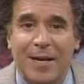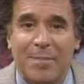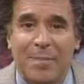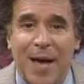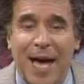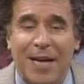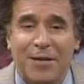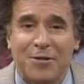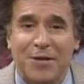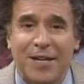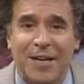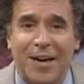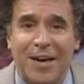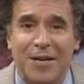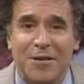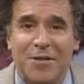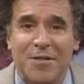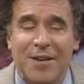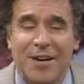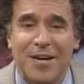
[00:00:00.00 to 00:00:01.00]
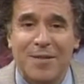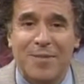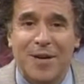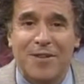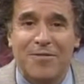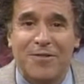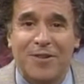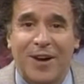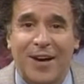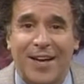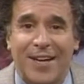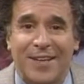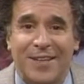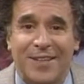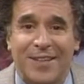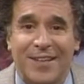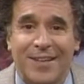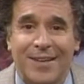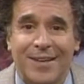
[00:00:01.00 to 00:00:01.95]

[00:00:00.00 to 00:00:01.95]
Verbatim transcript: Patrick, are you there, my friend?